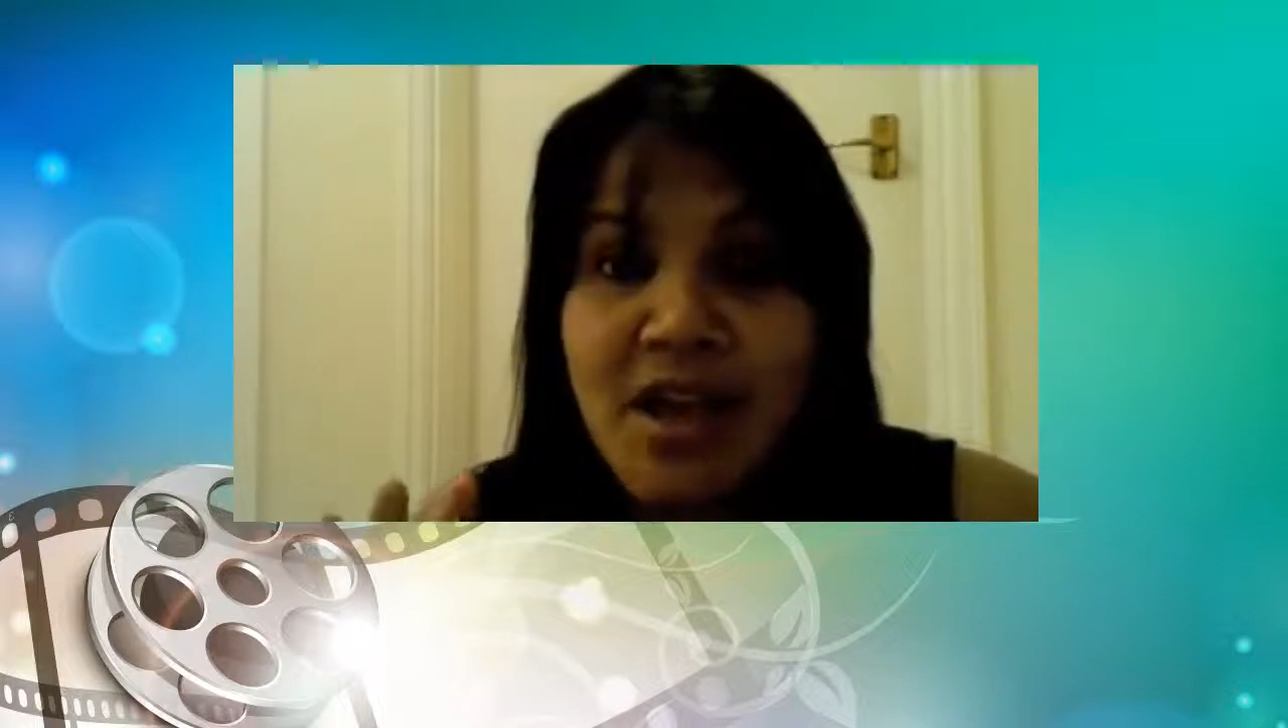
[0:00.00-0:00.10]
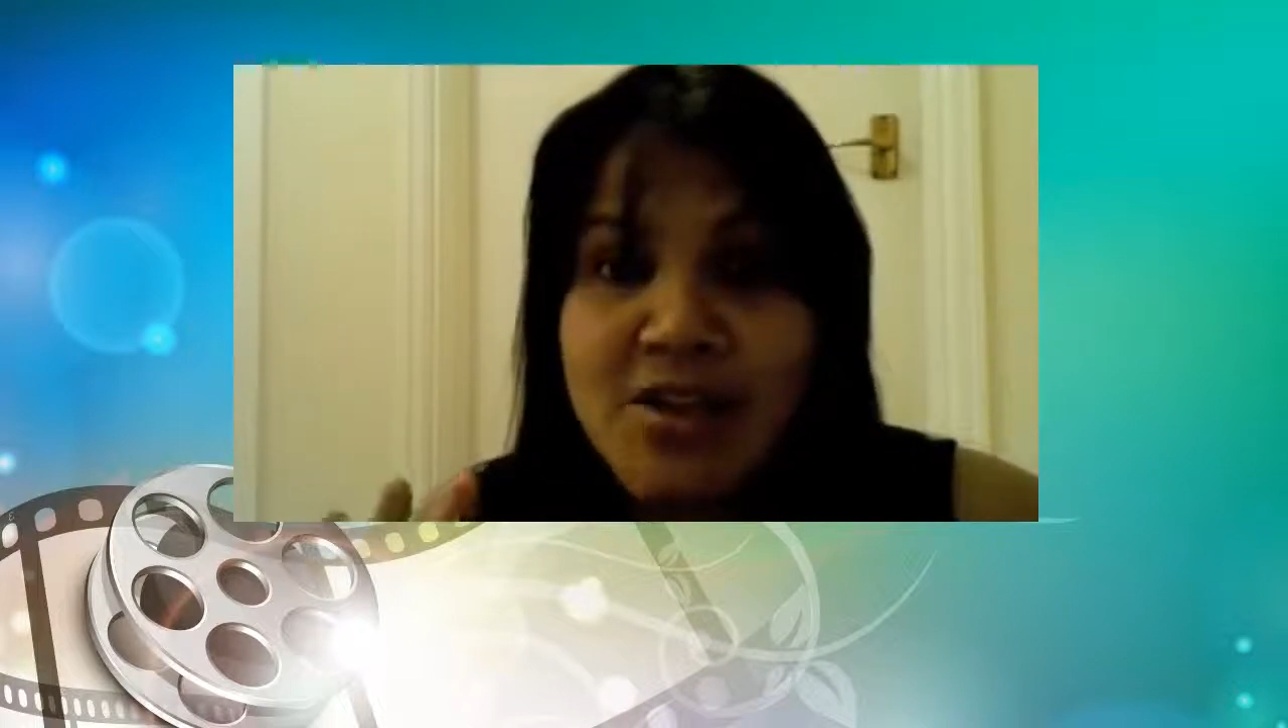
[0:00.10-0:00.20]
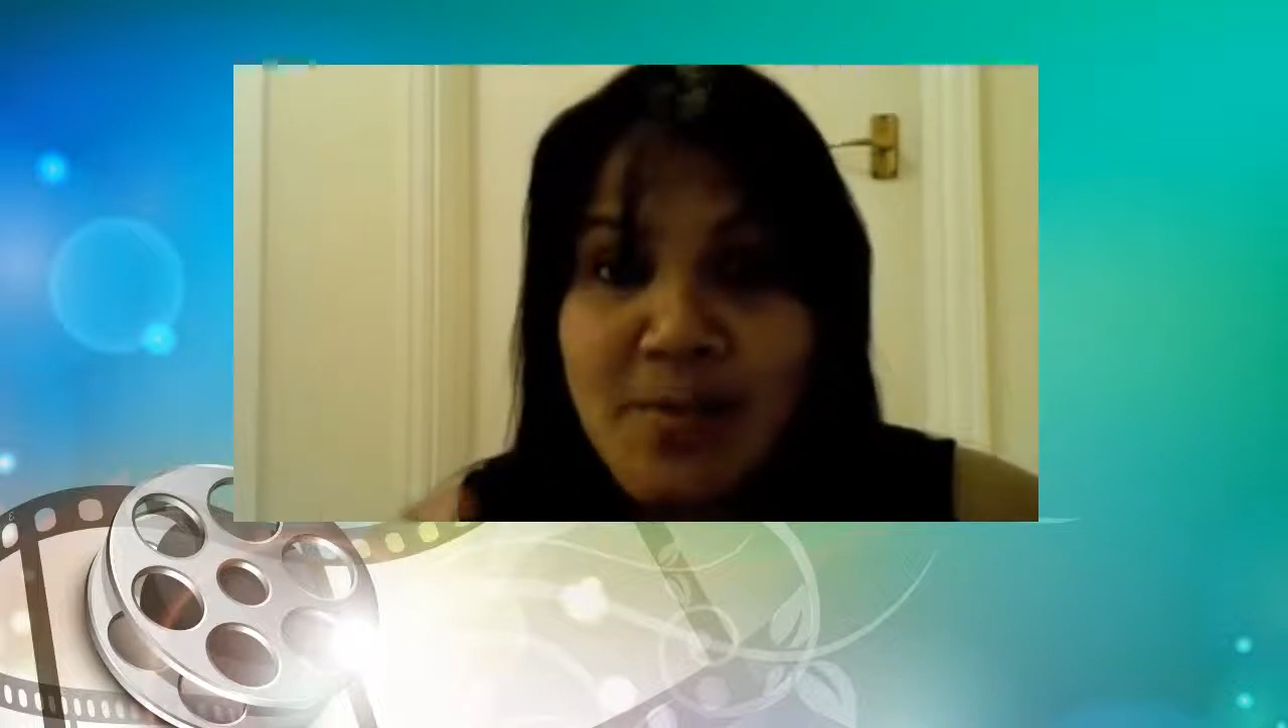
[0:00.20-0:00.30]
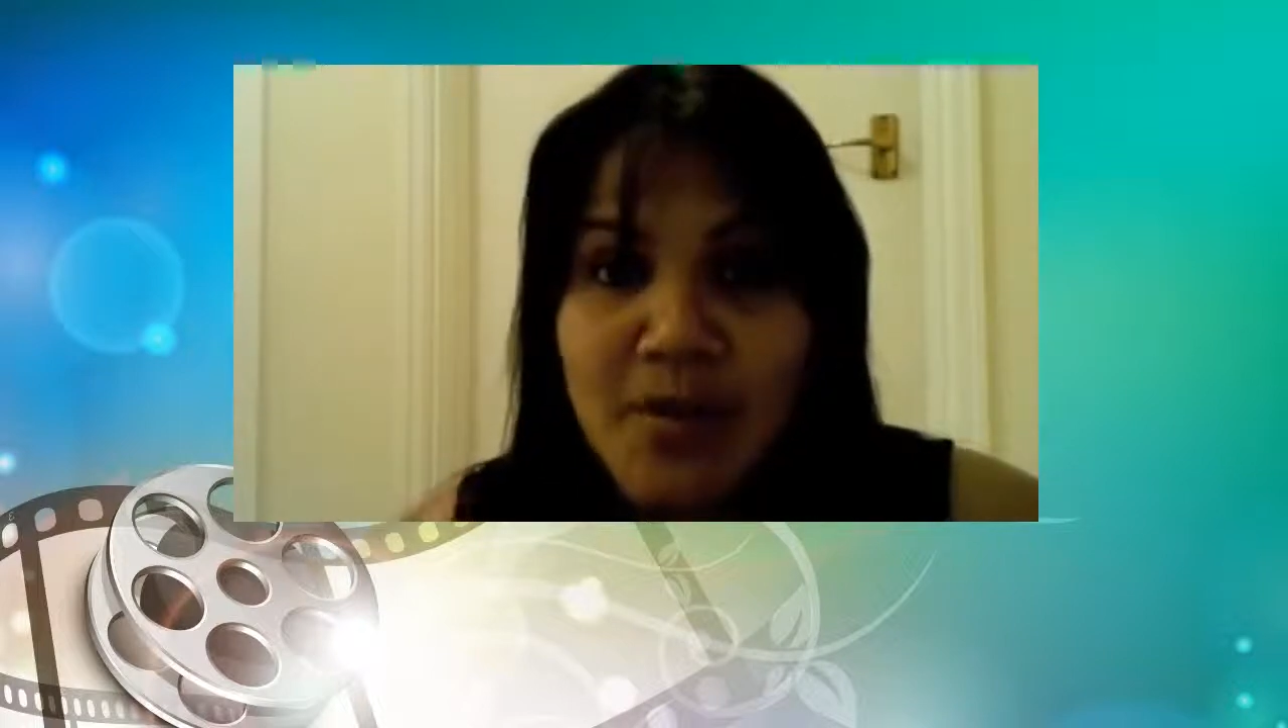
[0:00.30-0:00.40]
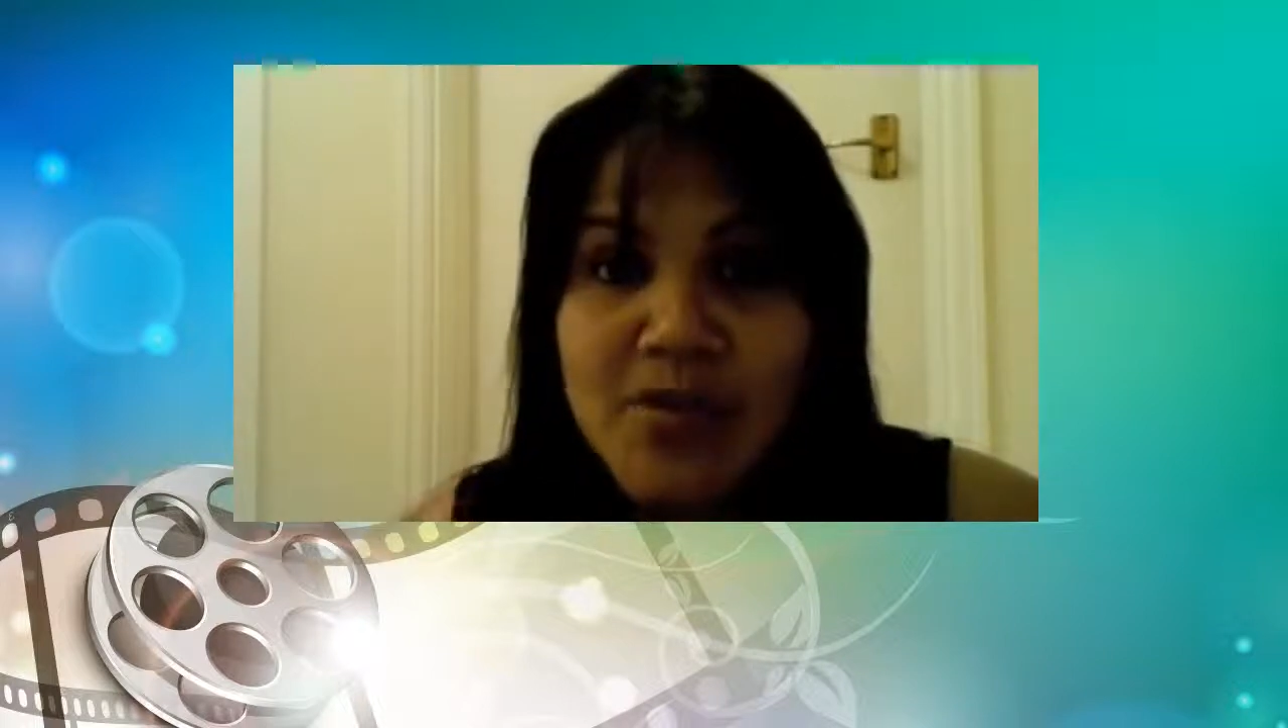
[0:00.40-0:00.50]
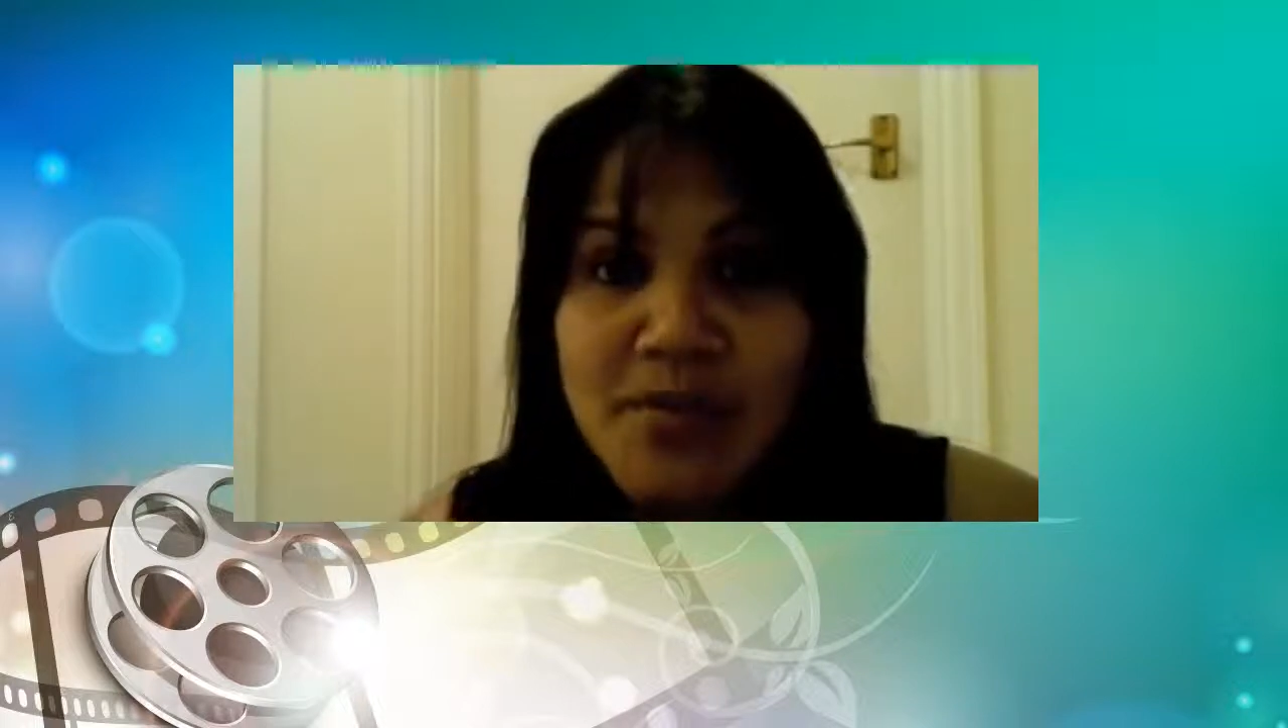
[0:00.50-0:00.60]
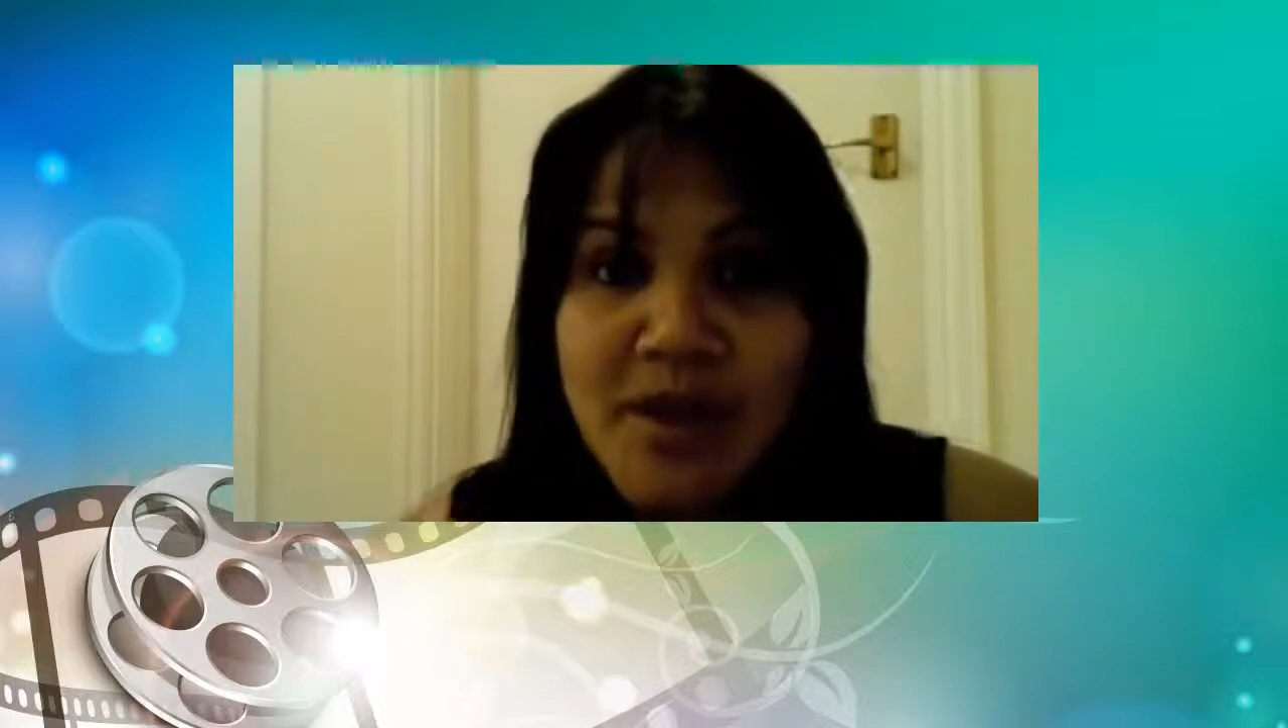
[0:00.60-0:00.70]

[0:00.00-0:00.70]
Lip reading: to posh